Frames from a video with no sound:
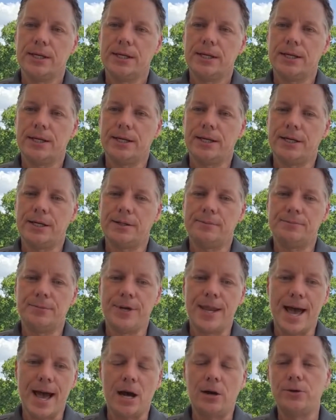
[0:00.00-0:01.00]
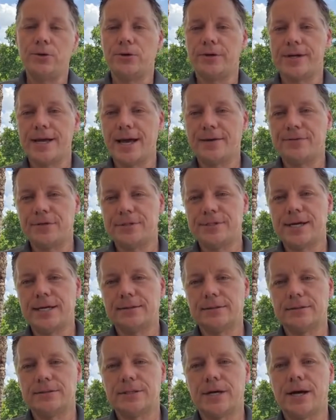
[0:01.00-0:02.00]
um, now you're going to have to
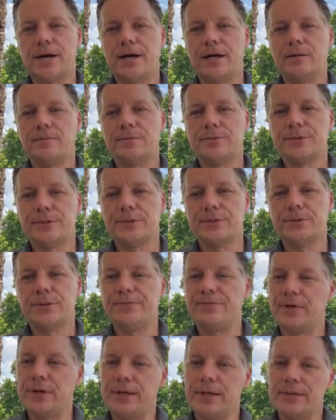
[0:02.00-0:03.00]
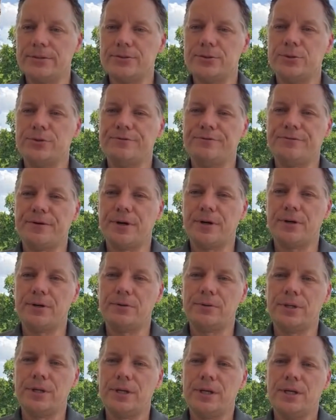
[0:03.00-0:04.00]
take the time to even get to a
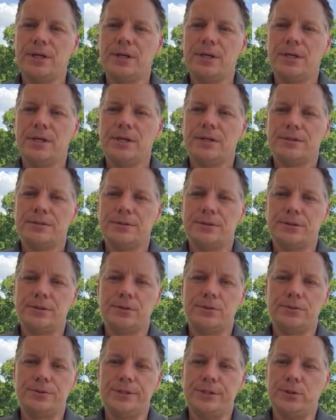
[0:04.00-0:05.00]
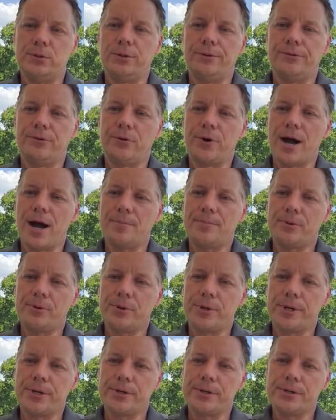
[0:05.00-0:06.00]
phone to deal with your
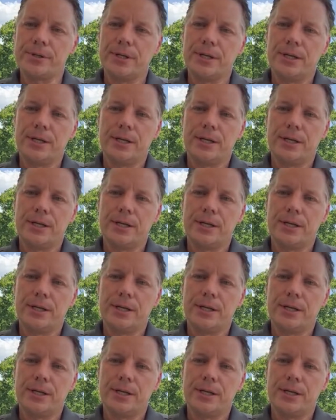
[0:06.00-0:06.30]
operator.